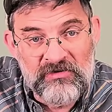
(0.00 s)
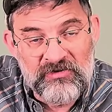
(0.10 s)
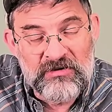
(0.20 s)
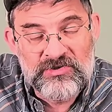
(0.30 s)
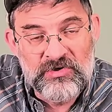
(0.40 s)

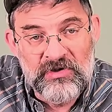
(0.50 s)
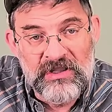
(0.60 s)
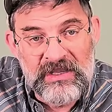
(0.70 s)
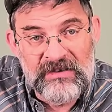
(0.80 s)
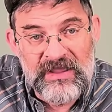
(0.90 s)
There's also a
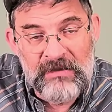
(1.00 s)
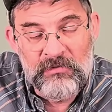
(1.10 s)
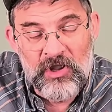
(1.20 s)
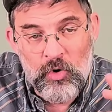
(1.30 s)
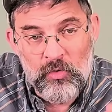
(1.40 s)
link down
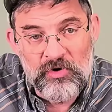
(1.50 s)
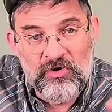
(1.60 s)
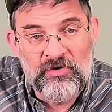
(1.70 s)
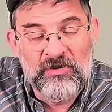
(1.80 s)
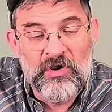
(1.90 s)
below where
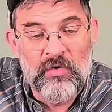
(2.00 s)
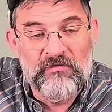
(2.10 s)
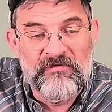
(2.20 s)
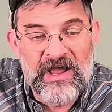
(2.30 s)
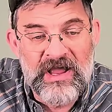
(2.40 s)
you can go
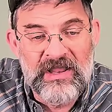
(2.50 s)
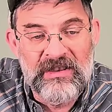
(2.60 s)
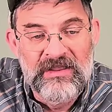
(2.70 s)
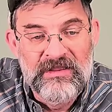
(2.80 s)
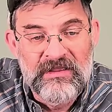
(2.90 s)
and find